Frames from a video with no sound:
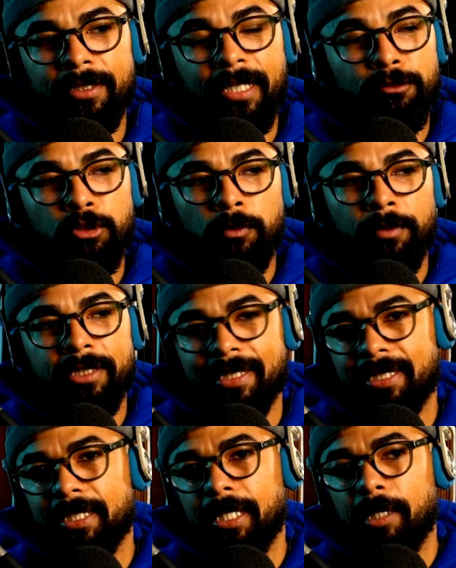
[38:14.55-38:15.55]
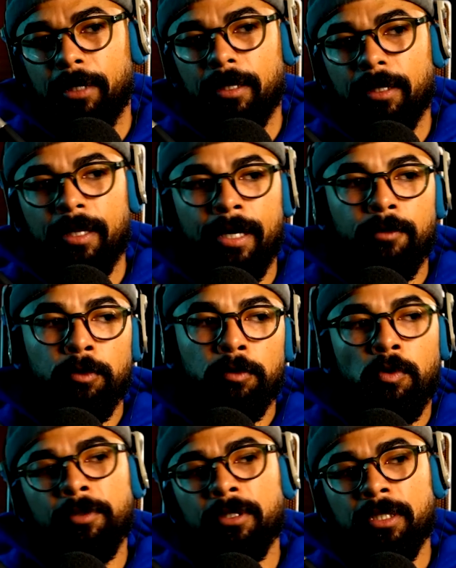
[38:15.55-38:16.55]
I have so much to say about that. We won't
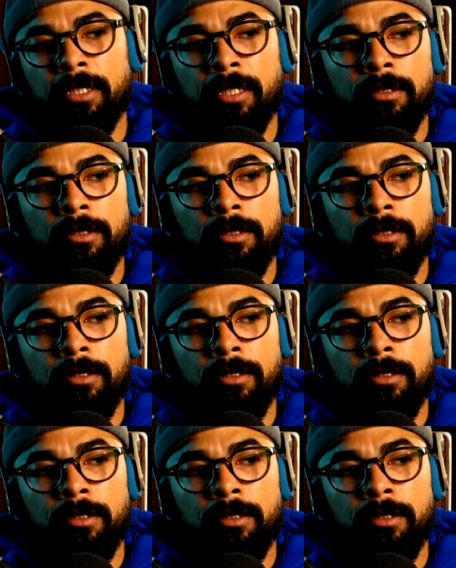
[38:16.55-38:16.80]
be able to get